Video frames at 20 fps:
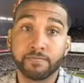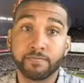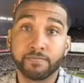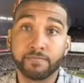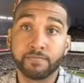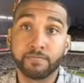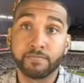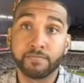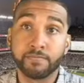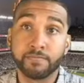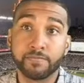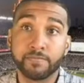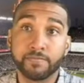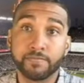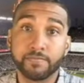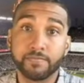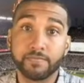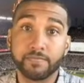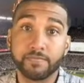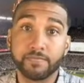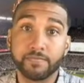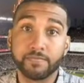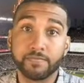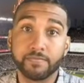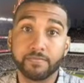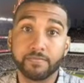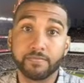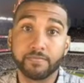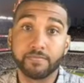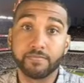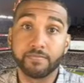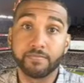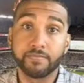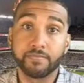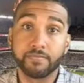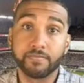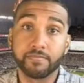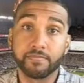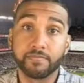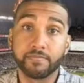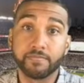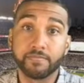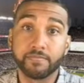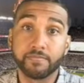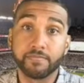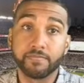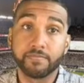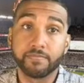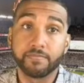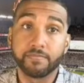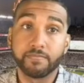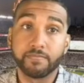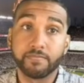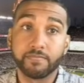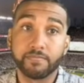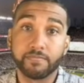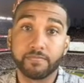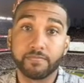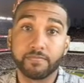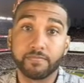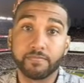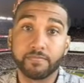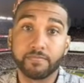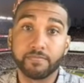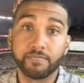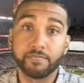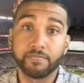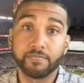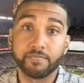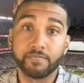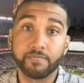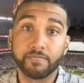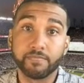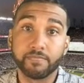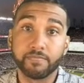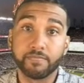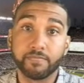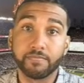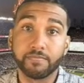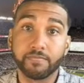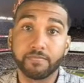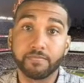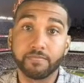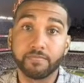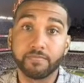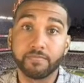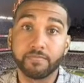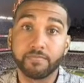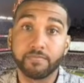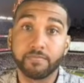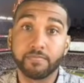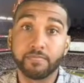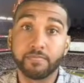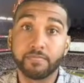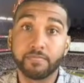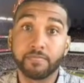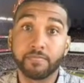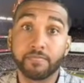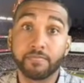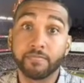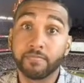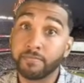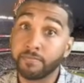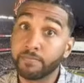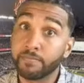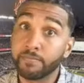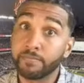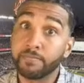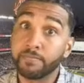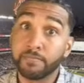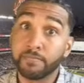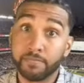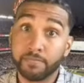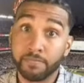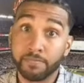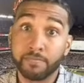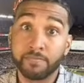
(silent)